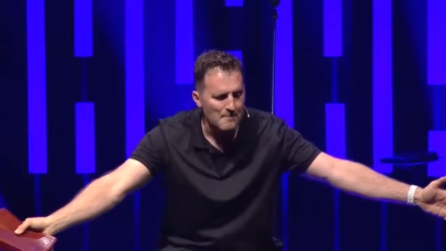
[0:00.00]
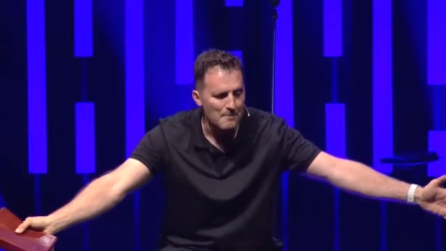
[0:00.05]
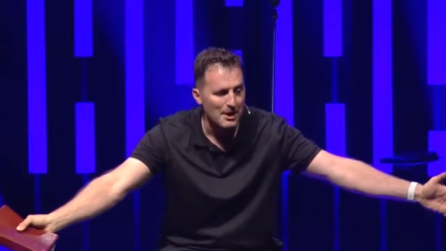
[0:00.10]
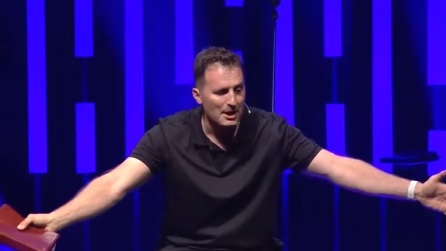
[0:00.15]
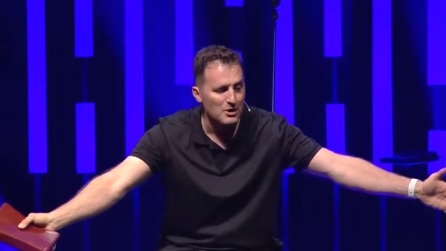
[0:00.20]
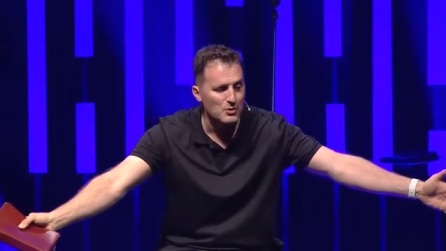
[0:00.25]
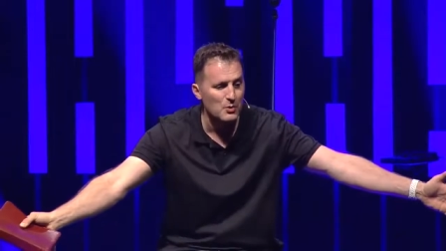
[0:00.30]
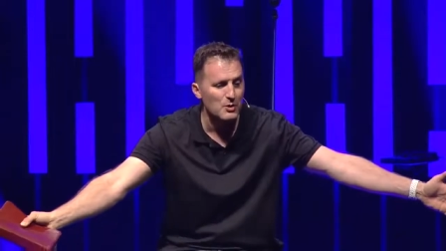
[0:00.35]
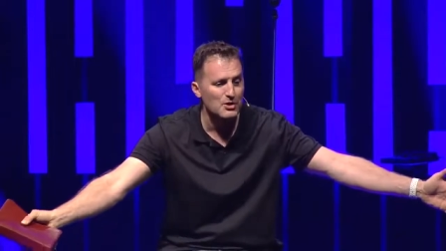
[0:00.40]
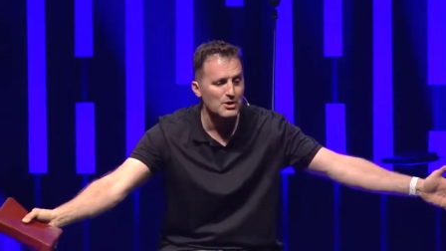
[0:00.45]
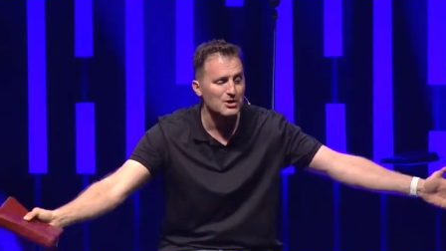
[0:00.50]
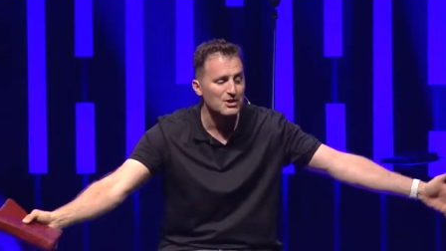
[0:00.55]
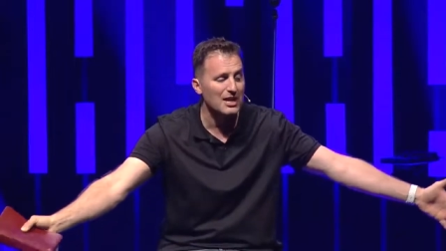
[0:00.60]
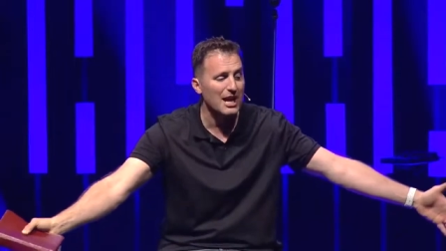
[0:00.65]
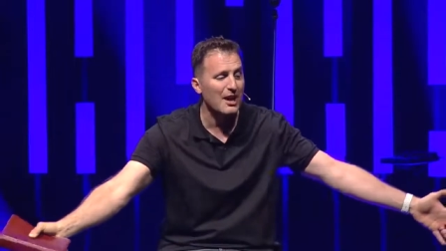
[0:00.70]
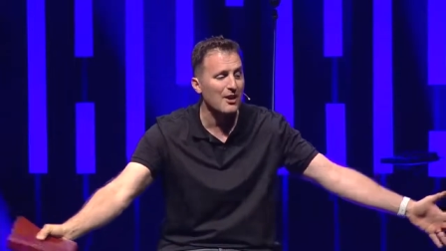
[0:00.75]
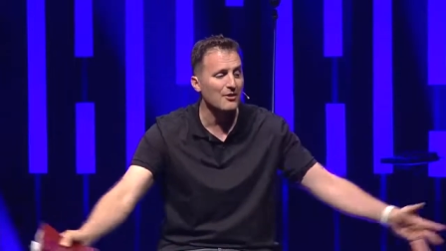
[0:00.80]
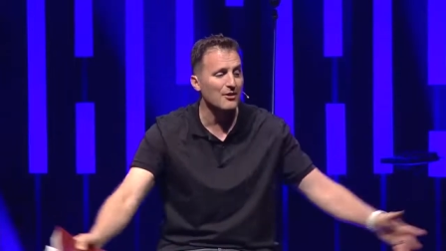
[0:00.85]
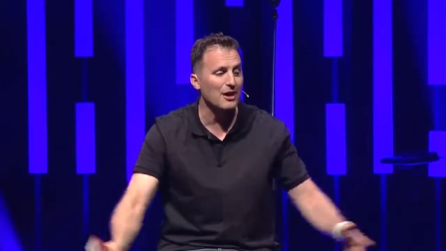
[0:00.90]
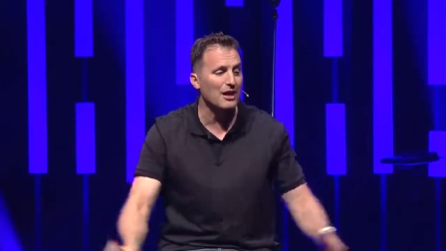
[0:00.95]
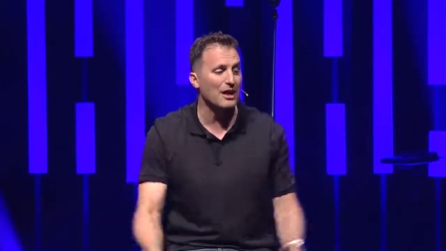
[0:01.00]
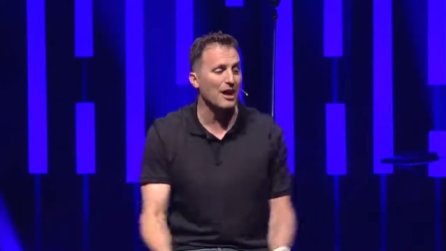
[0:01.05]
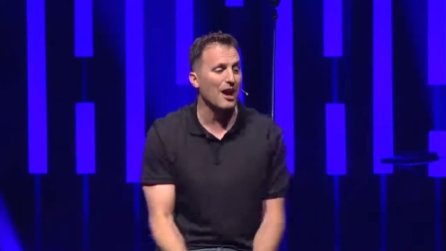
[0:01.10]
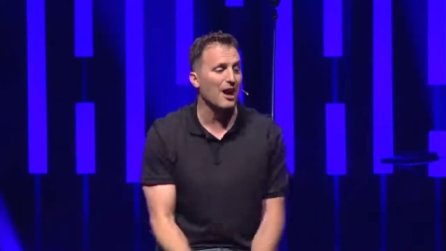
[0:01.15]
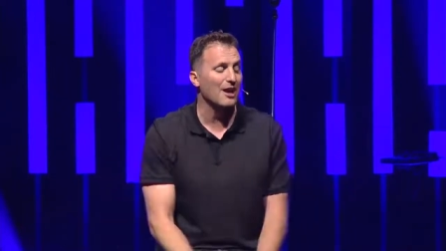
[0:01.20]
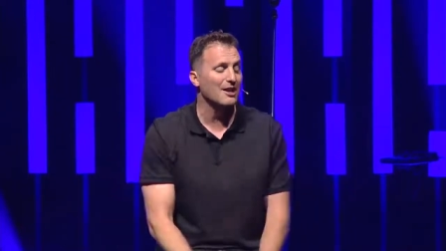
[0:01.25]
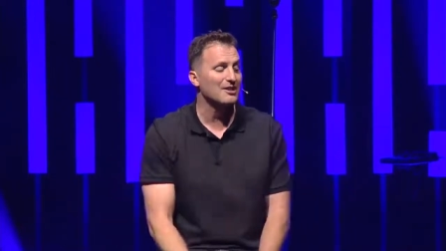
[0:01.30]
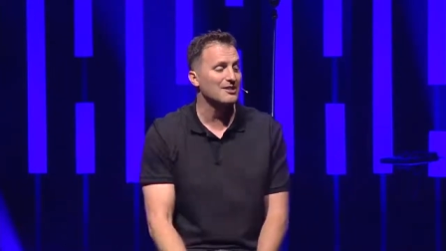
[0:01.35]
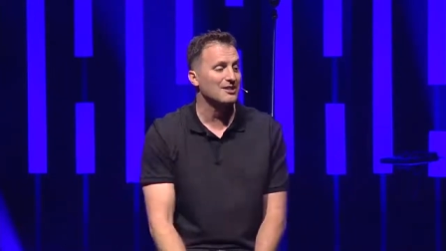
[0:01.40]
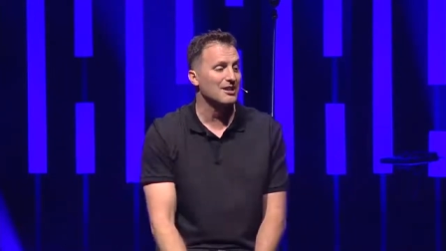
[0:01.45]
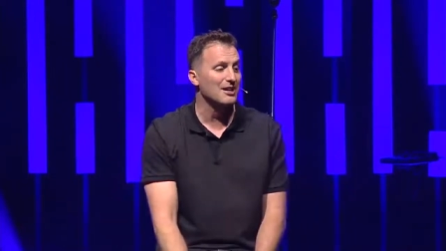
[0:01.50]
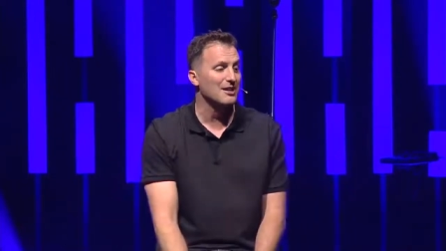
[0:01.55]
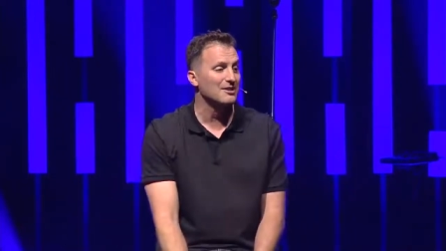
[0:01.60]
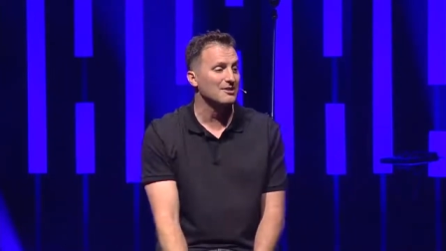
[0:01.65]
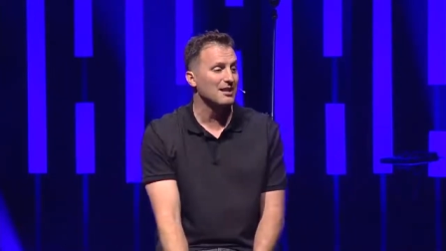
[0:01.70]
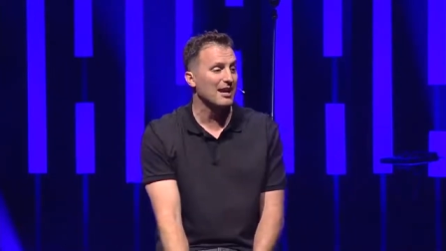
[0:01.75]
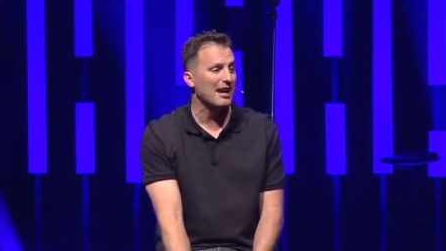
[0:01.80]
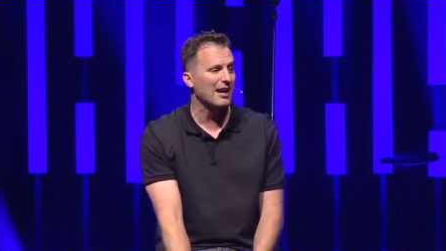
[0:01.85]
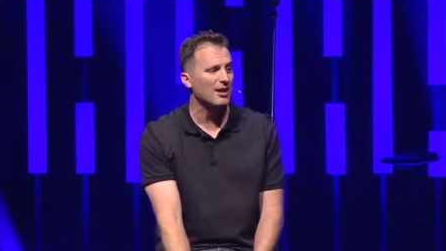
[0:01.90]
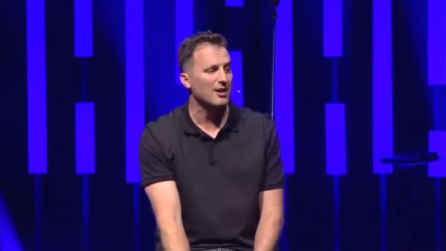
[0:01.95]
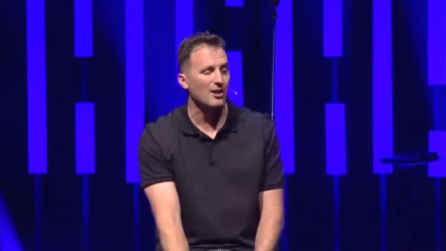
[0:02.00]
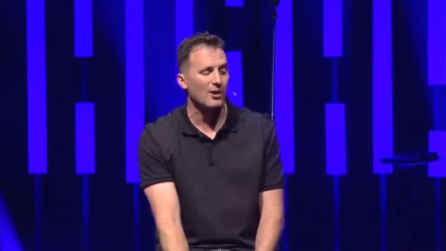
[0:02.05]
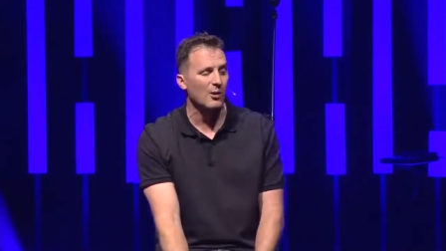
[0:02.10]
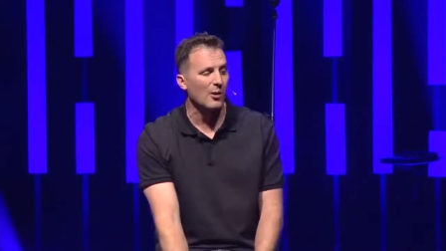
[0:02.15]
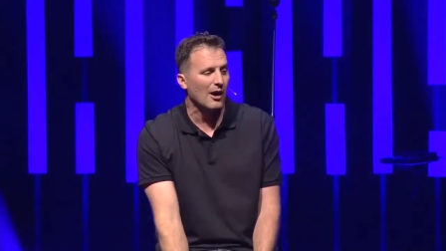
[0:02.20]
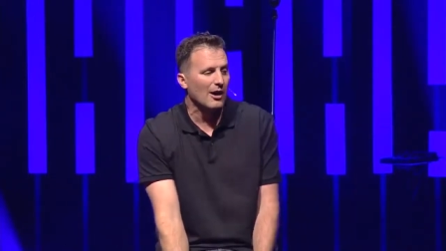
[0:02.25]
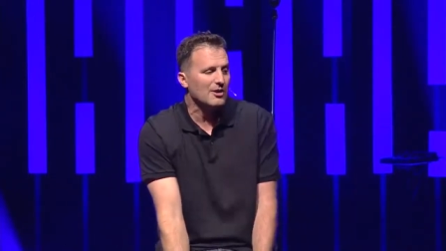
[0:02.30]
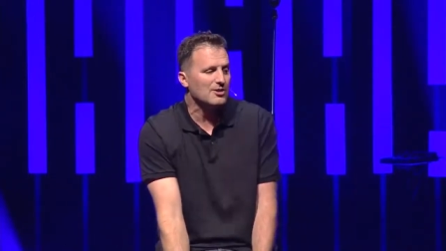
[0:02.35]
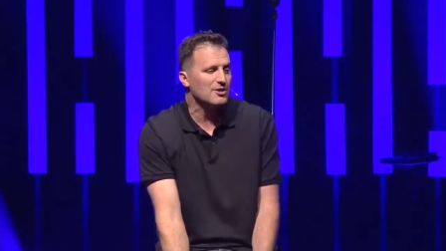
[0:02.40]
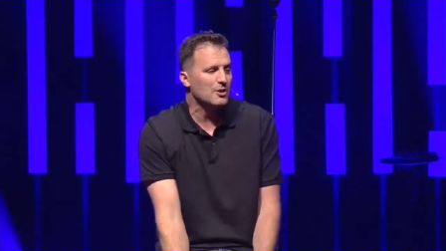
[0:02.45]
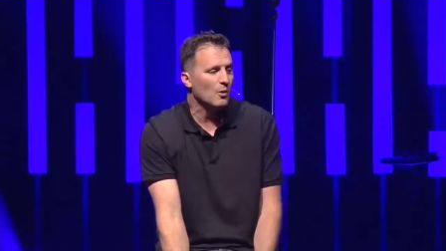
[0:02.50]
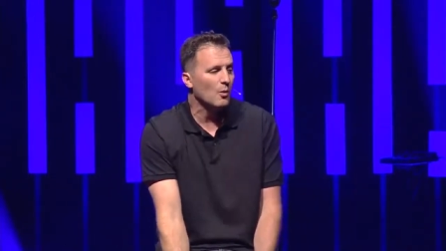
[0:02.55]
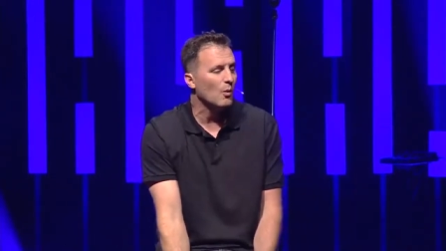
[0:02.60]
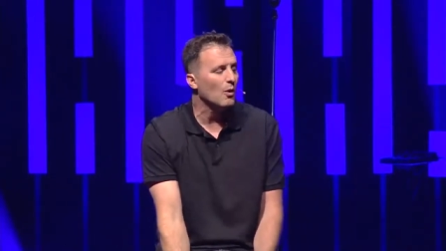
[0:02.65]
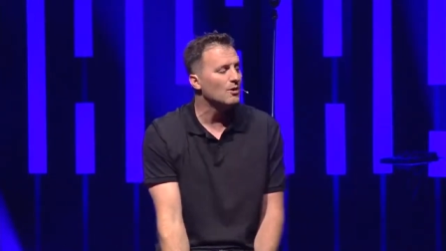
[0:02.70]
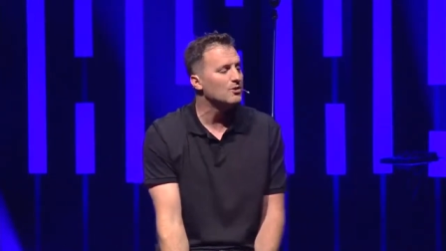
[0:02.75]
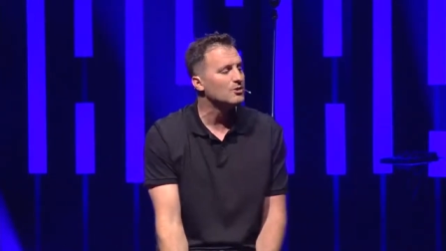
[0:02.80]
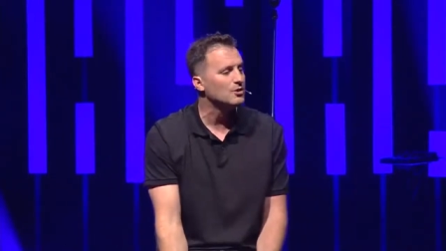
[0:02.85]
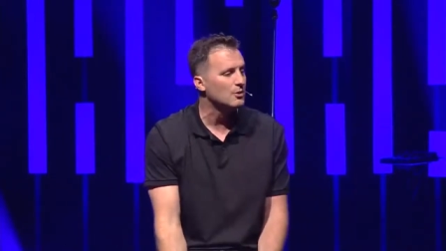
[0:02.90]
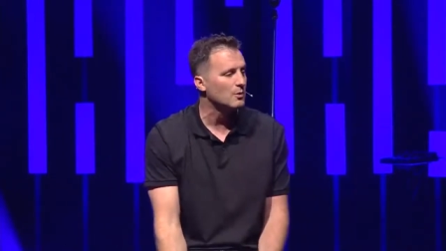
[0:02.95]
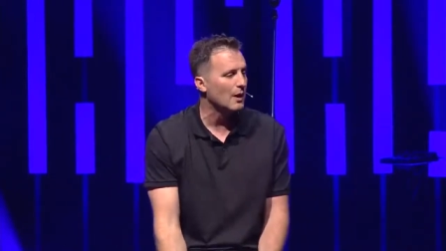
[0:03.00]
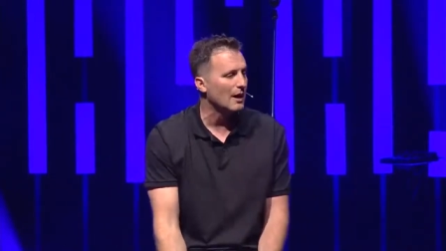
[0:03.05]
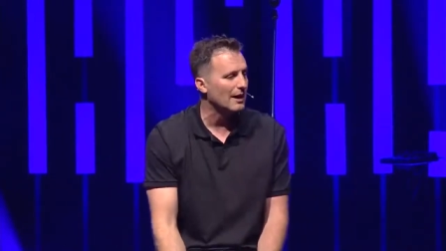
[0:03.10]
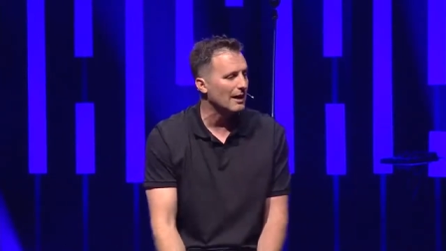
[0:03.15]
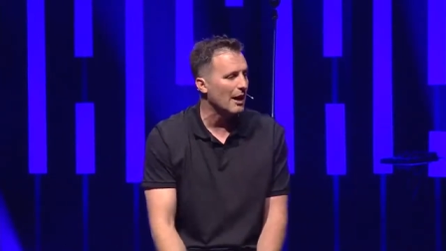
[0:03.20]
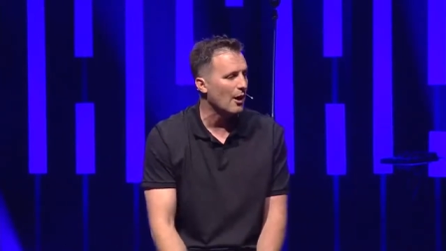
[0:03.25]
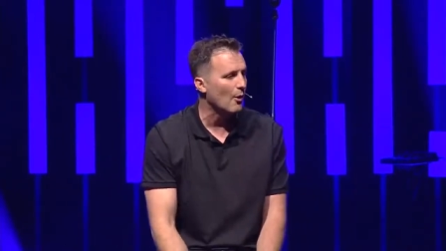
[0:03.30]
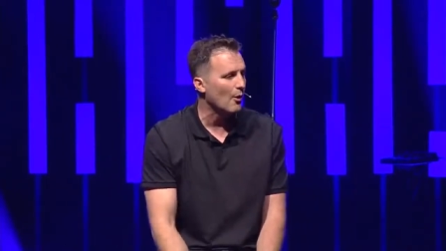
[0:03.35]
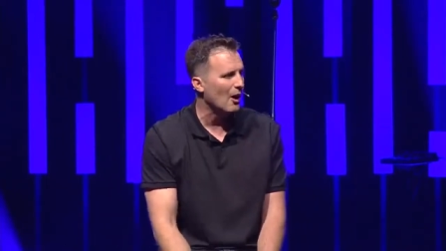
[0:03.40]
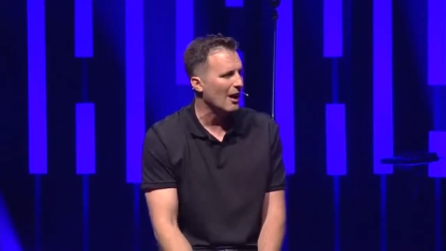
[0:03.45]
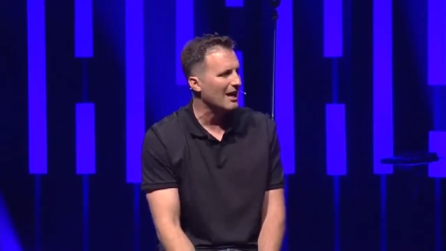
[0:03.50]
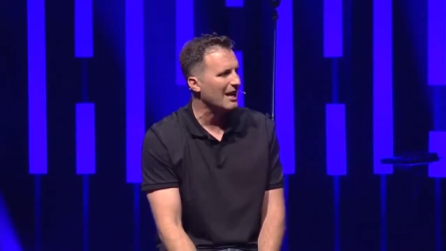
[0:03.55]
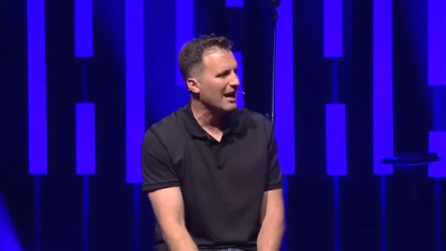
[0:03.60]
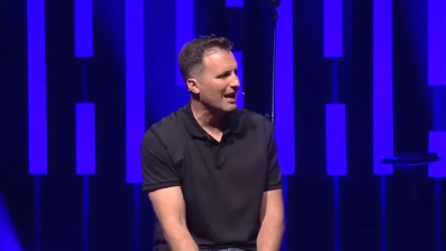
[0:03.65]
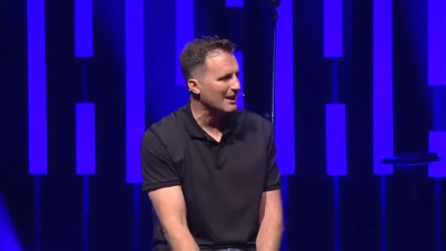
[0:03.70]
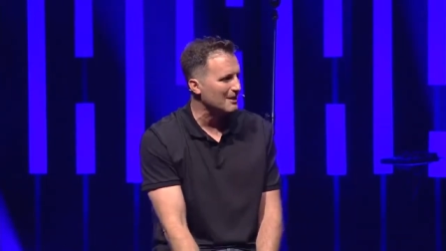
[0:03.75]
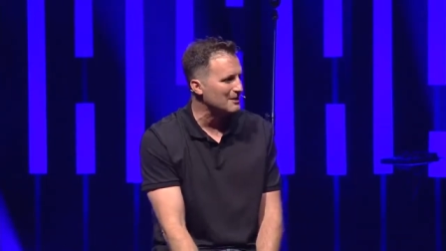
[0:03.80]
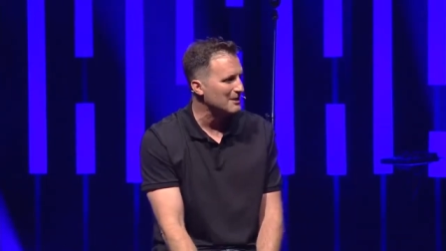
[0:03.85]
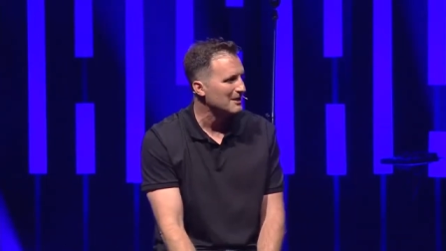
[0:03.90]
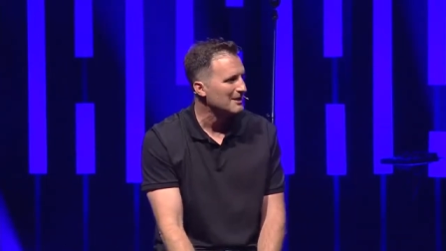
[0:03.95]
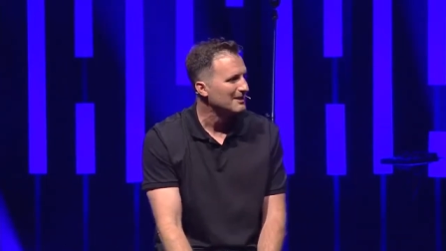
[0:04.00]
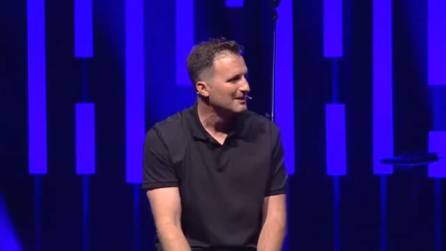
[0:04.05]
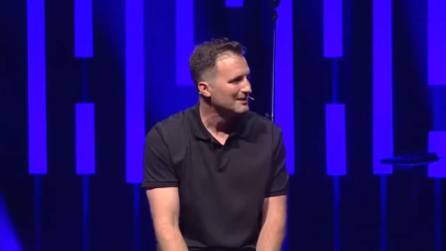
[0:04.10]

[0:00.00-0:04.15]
Because we're scared that God is going to say, you know what, I just don't want to right now, or I can't.